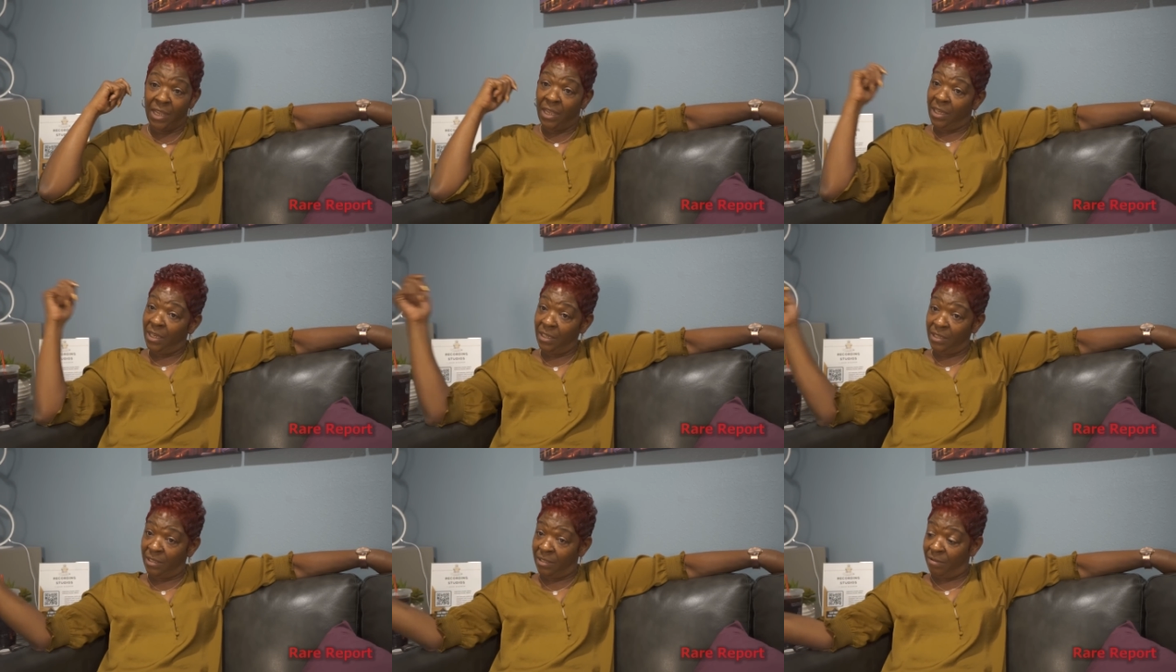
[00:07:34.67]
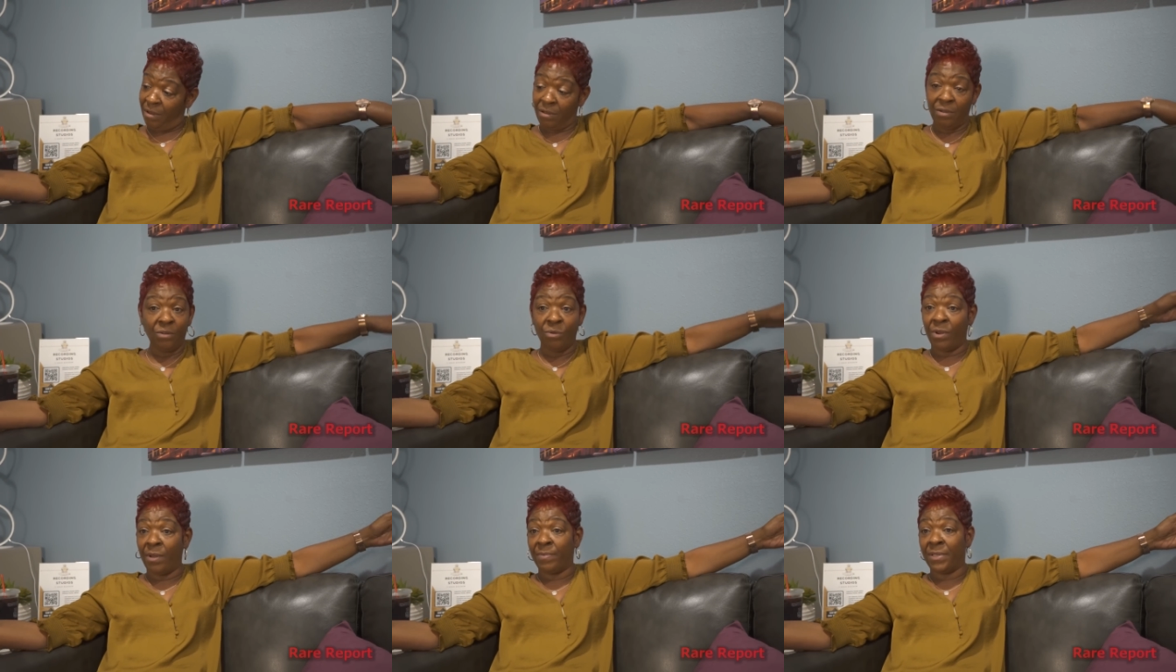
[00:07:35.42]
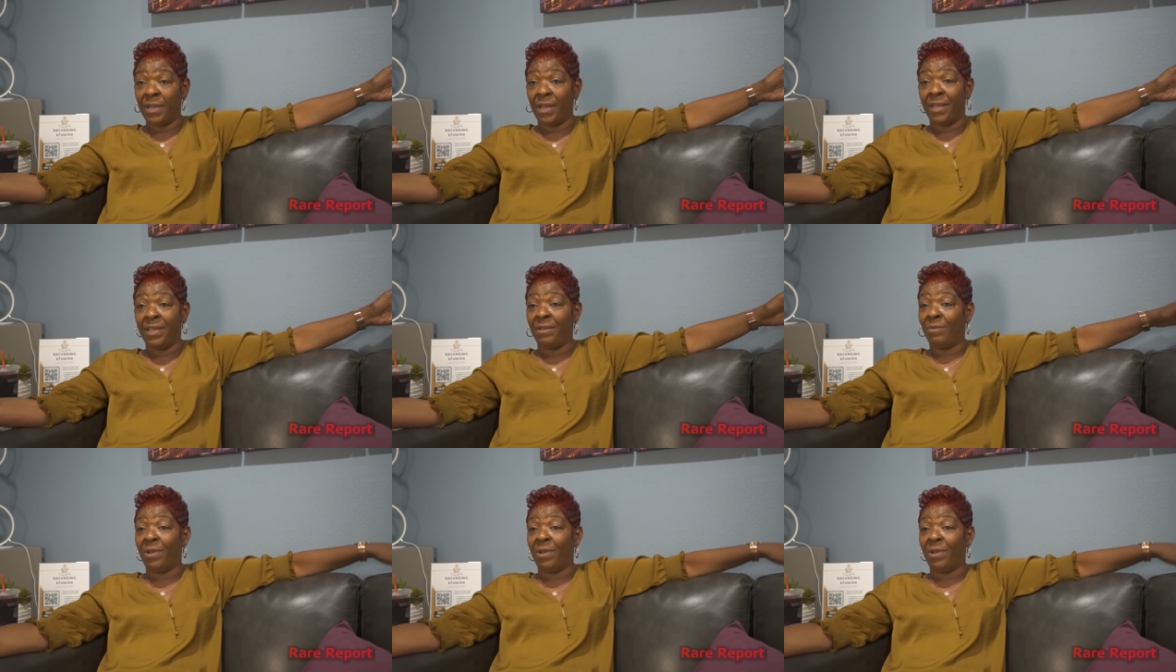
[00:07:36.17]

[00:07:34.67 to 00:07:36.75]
He's, uh, you know what I'm saying? He,